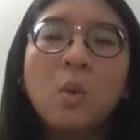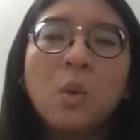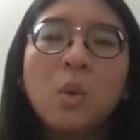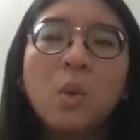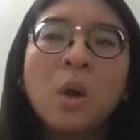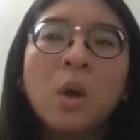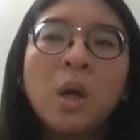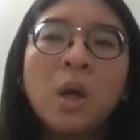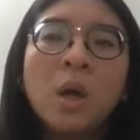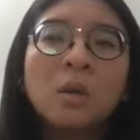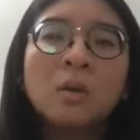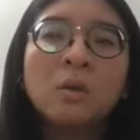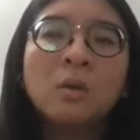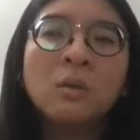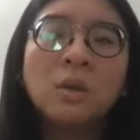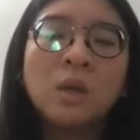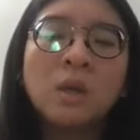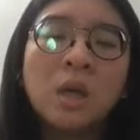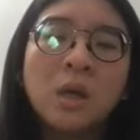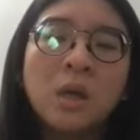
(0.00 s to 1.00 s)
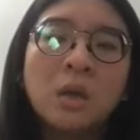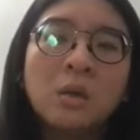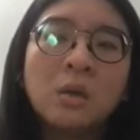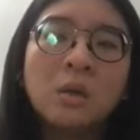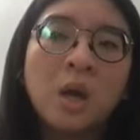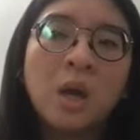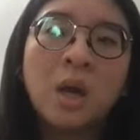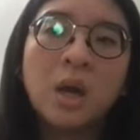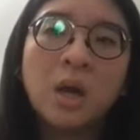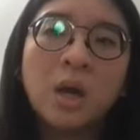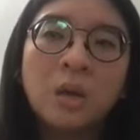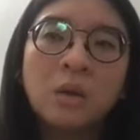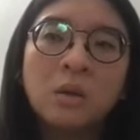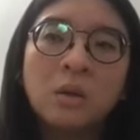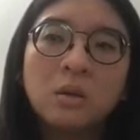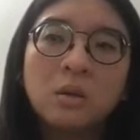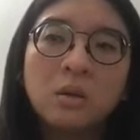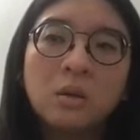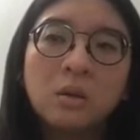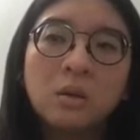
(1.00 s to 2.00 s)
One thing that